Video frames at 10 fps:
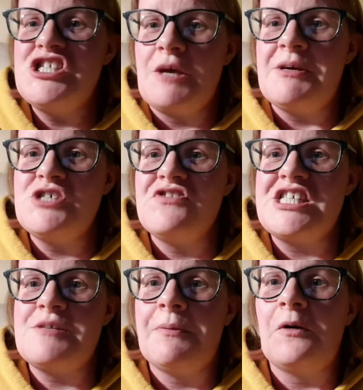you so much for the
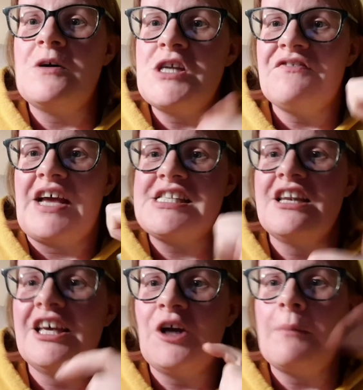support, and don't forget to
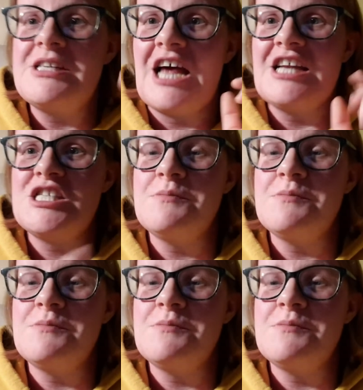like, comment and